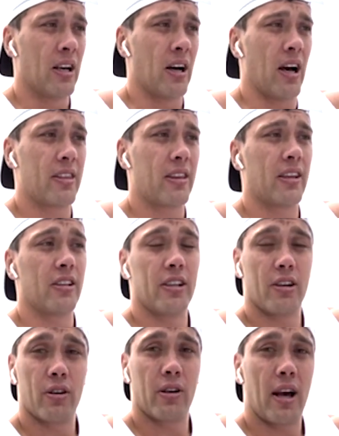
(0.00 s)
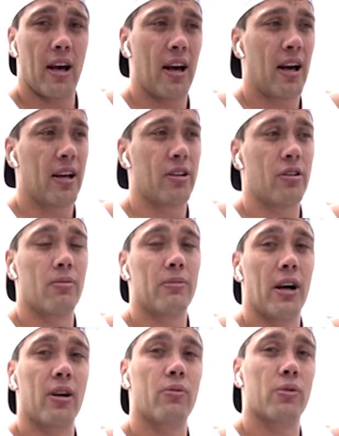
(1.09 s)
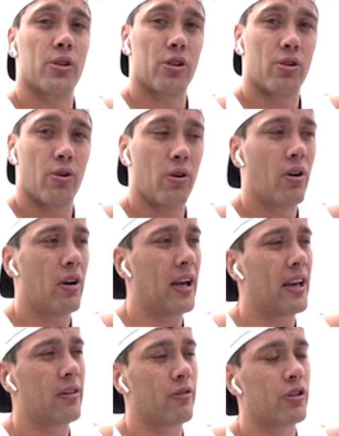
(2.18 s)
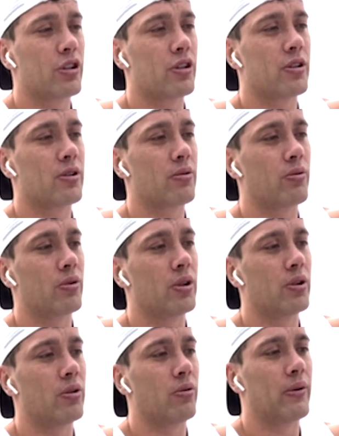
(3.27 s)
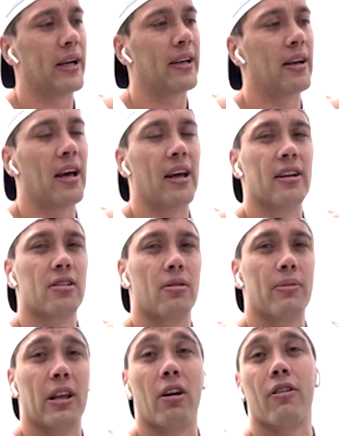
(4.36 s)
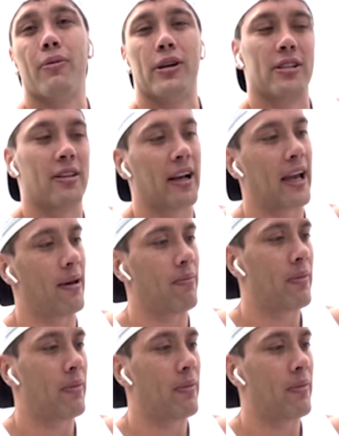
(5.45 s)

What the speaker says: I think Dom Young will score and the Roosters will win, and it's going to be a lot of points in that game.